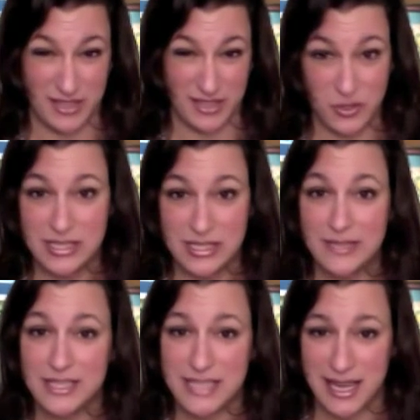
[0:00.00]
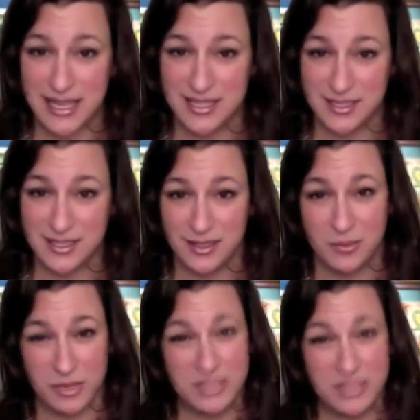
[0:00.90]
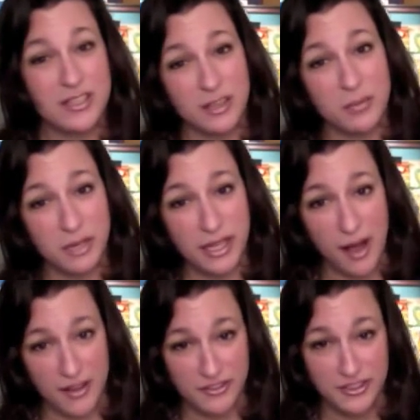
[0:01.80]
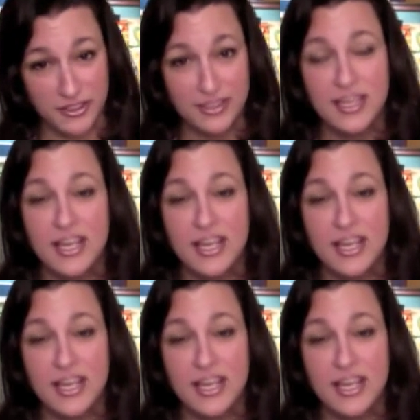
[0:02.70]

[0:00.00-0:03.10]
if you just leave it text, the print's going to look pretty awful.